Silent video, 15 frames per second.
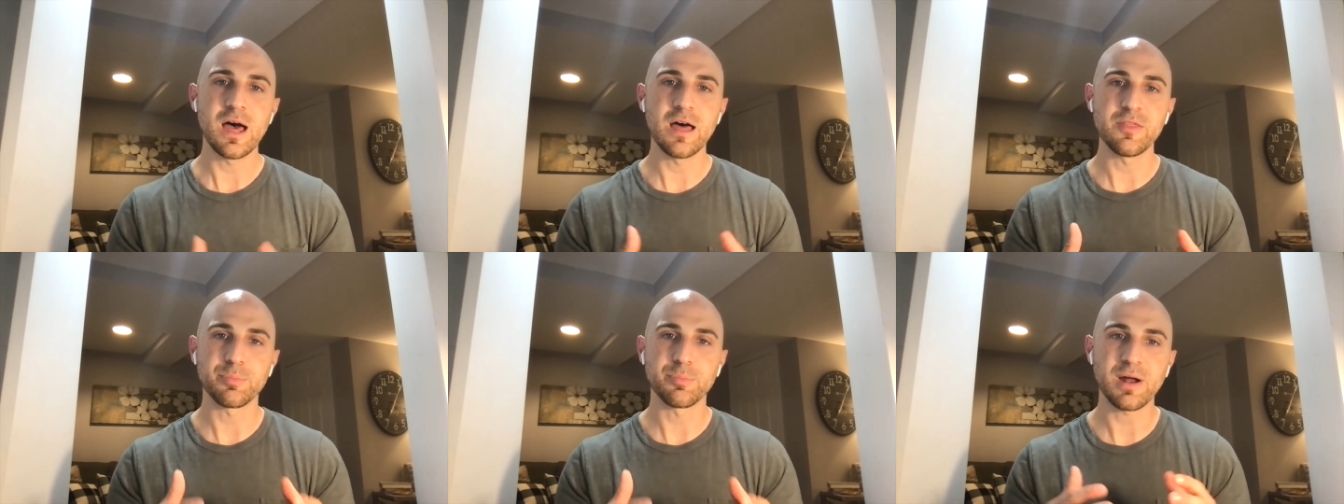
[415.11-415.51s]

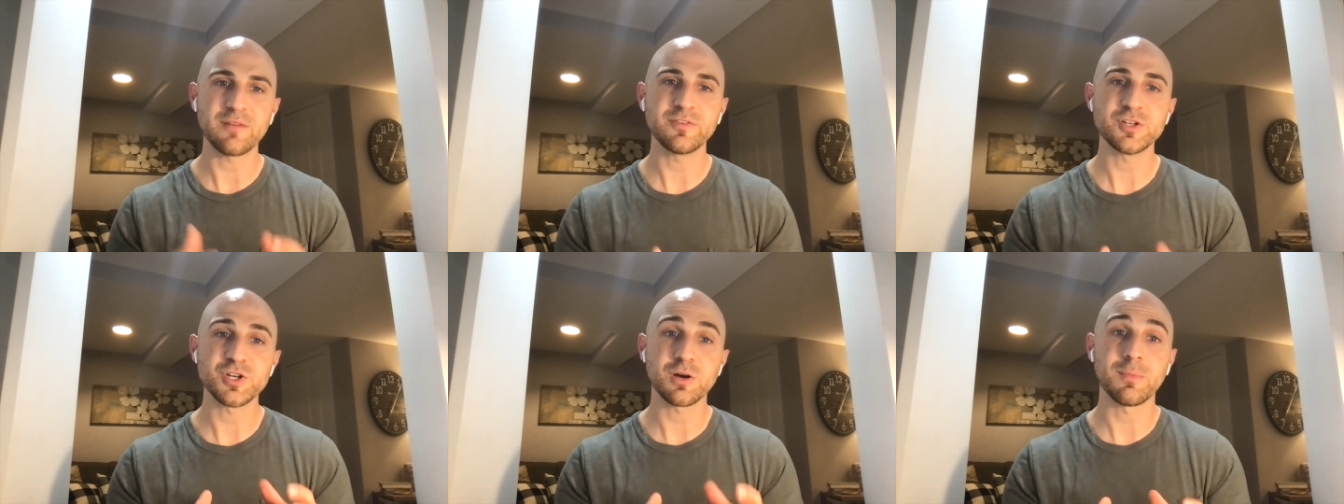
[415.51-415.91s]
the
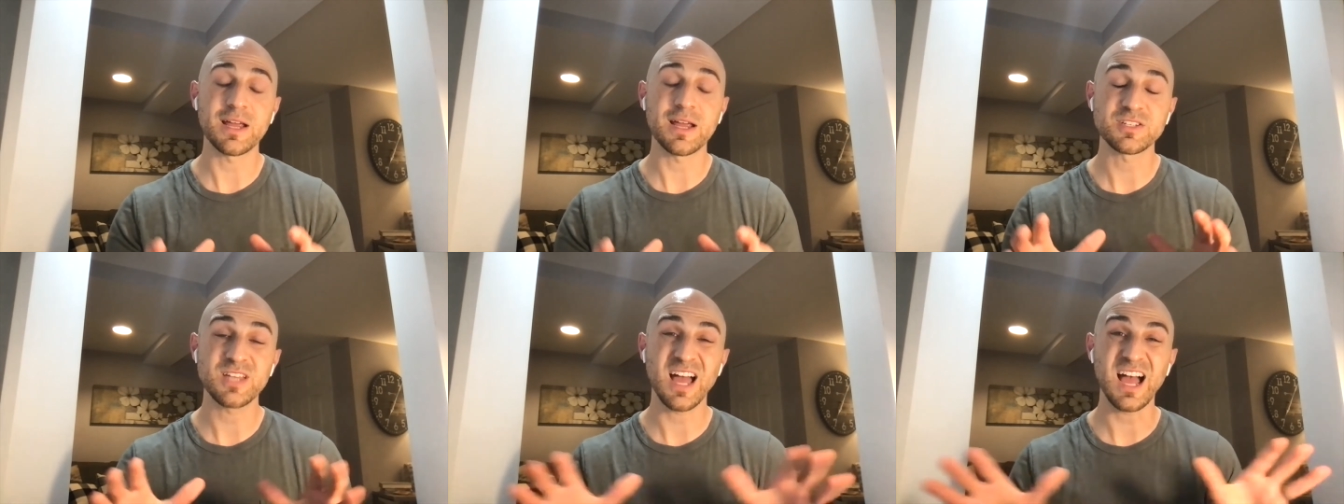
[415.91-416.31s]
prophet Jeremiah
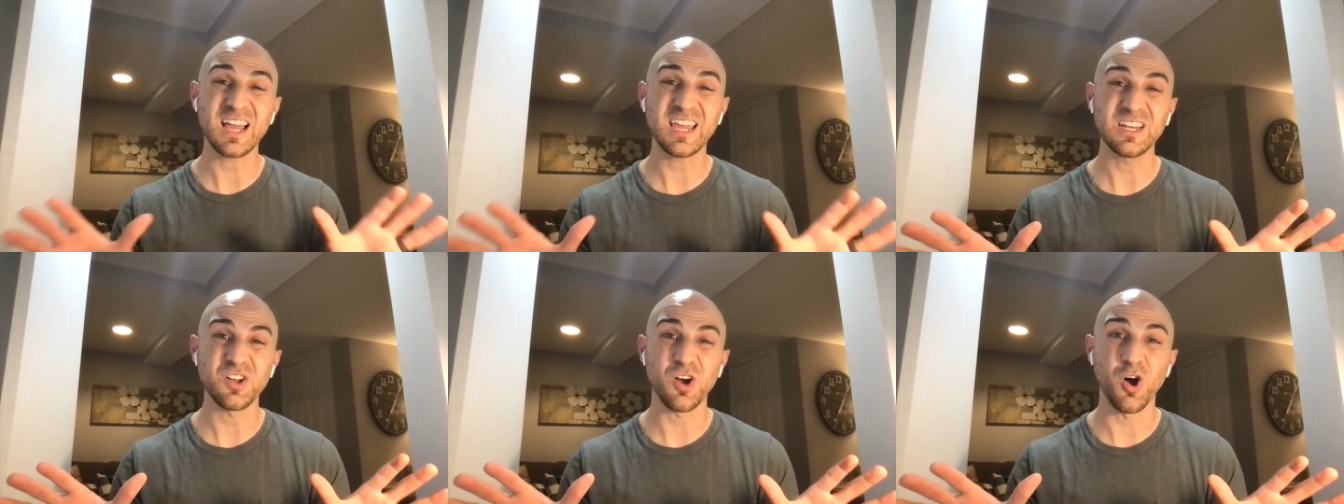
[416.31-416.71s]
is
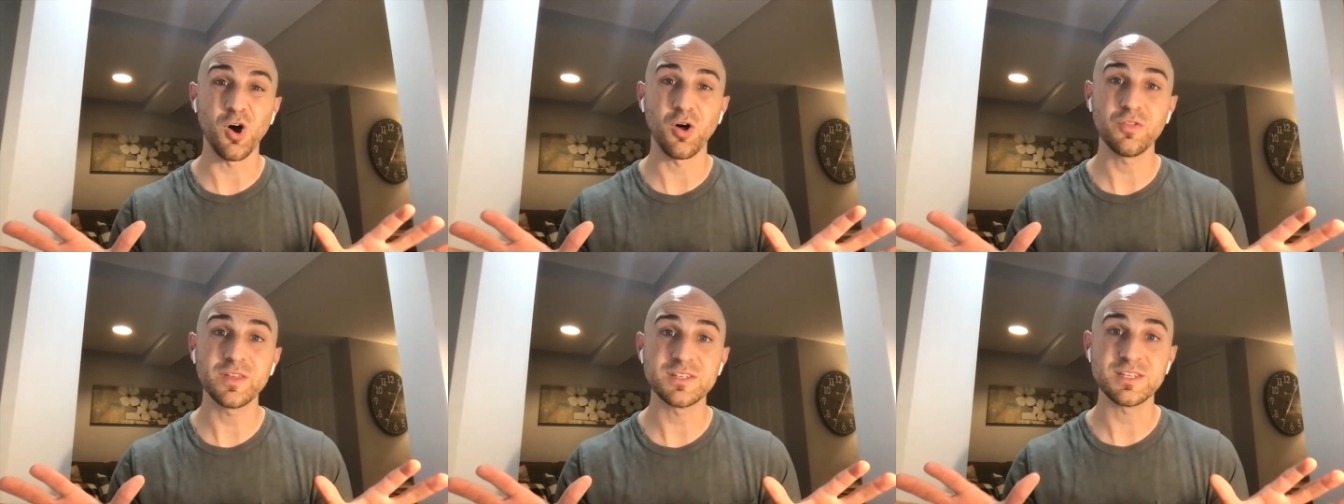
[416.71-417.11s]
talking to
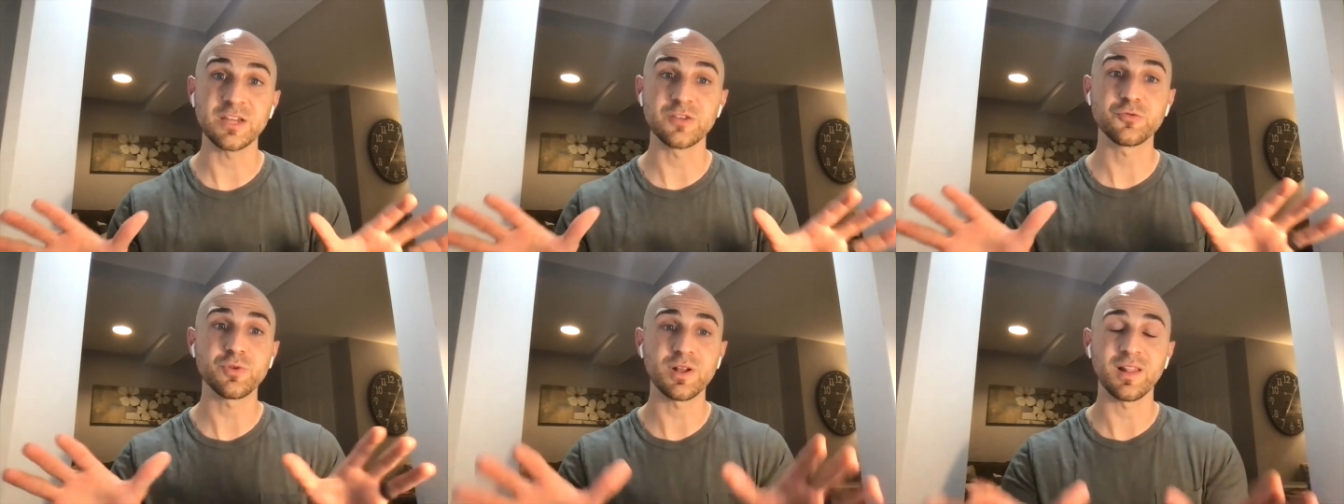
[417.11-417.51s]
all these
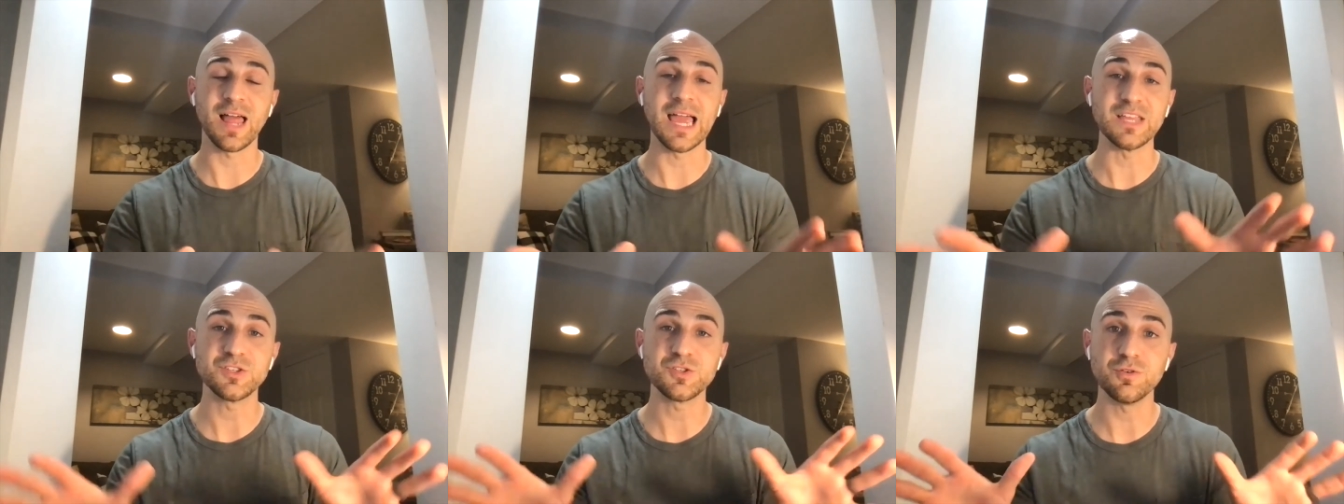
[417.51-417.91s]

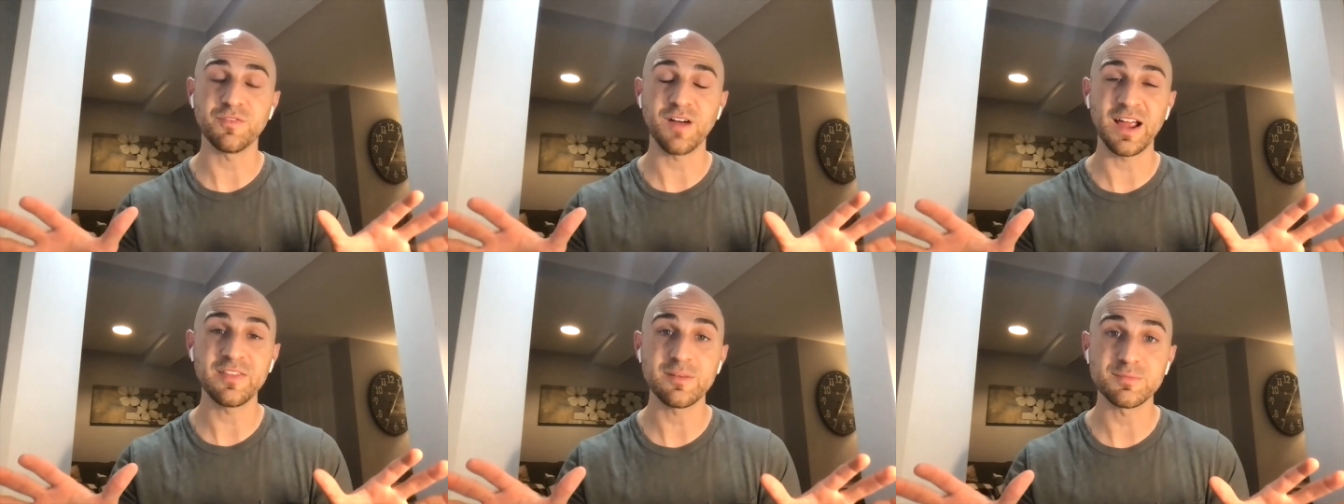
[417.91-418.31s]
Israelites who
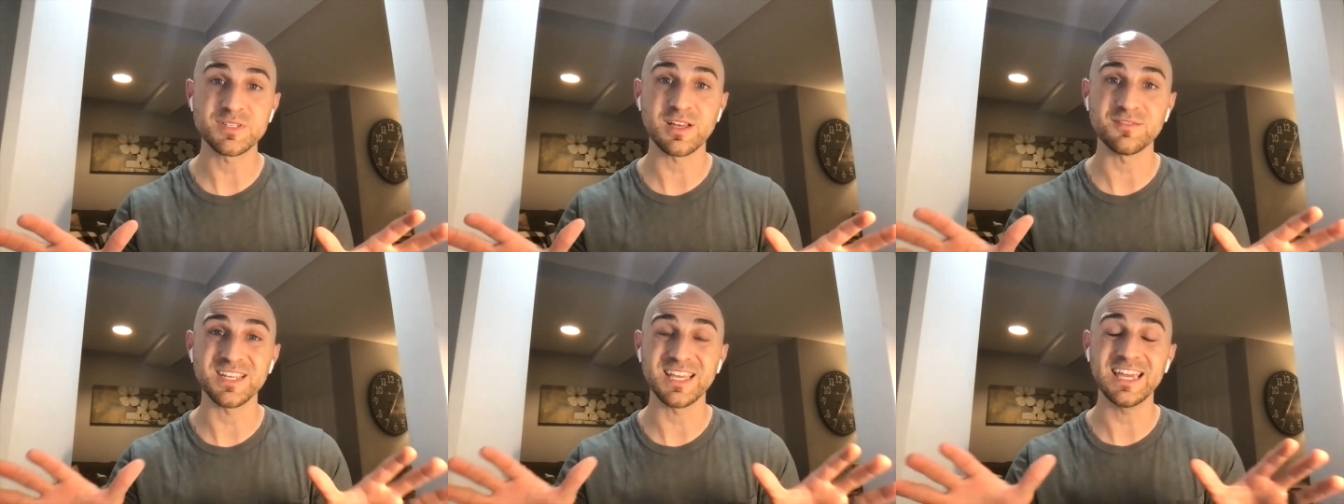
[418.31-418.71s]
find themselves